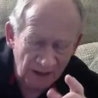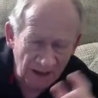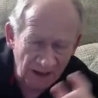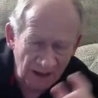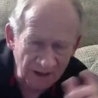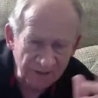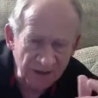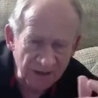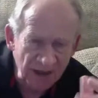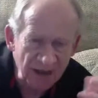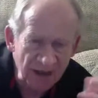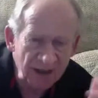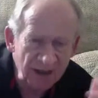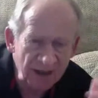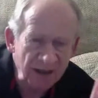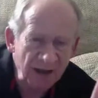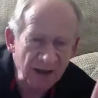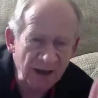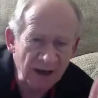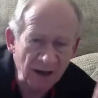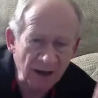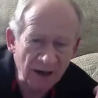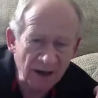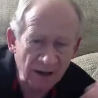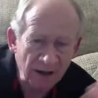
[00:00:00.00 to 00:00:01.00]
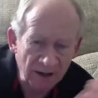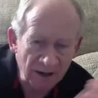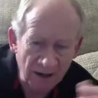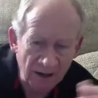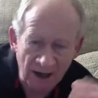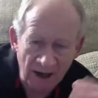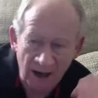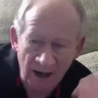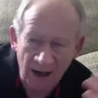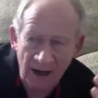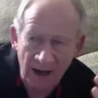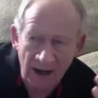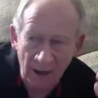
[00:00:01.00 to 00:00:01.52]
I think
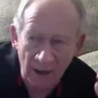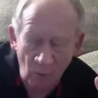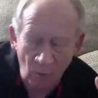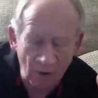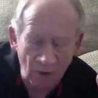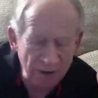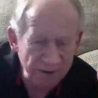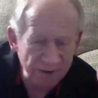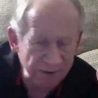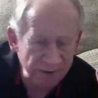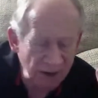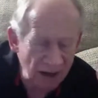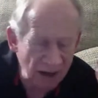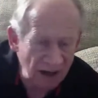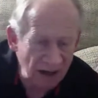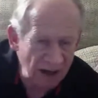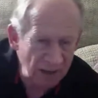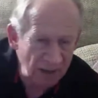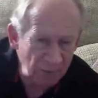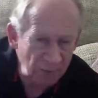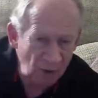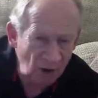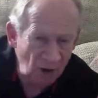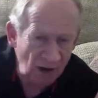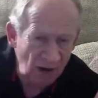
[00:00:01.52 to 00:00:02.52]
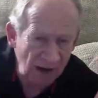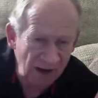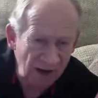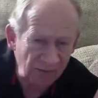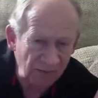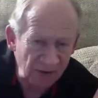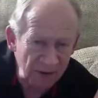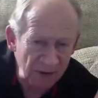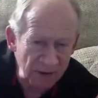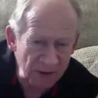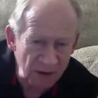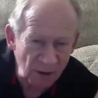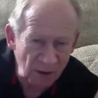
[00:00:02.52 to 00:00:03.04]
at one time,
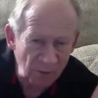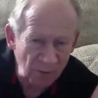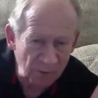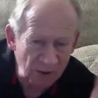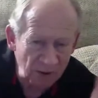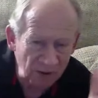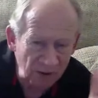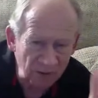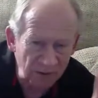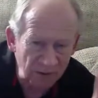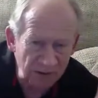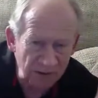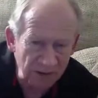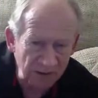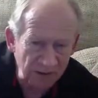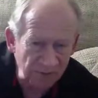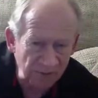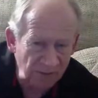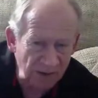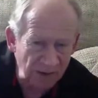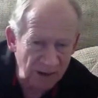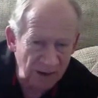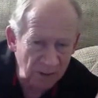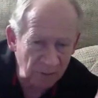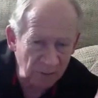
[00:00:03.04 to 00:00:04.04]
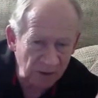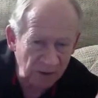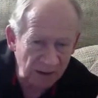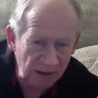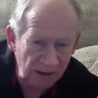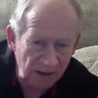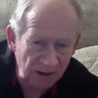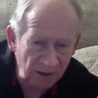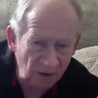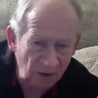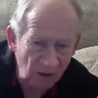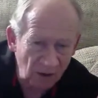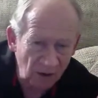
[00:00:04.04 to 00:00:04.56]
every nobility
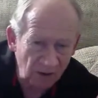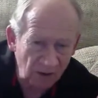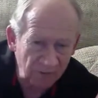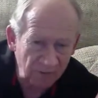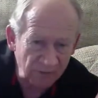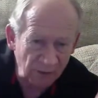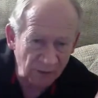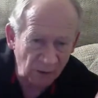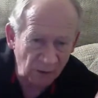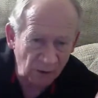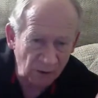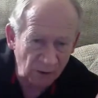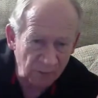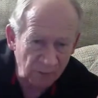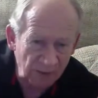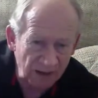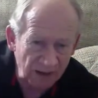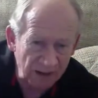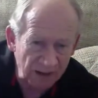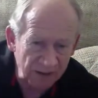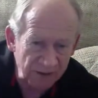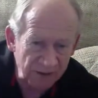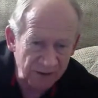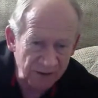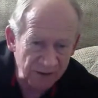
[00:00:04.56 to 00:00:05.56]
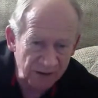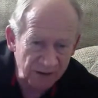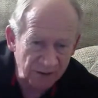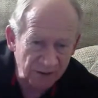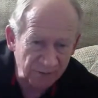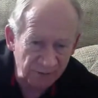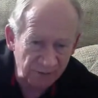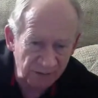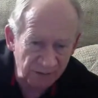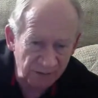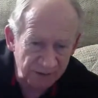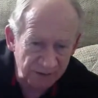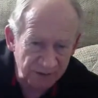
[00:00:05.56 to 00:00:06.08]
family in all of Europe had
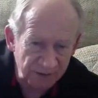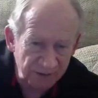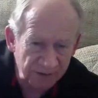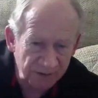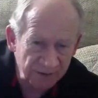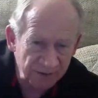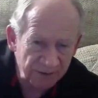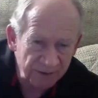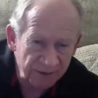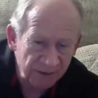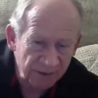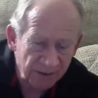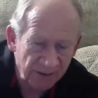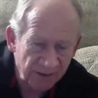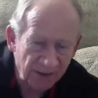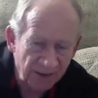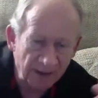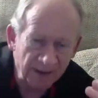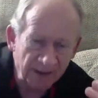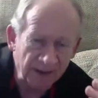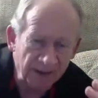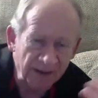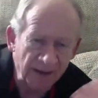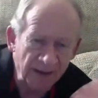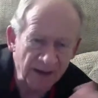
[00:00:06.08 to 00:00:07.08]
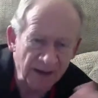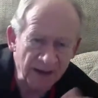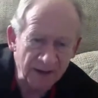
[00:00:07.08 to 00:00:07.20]
syphilis, and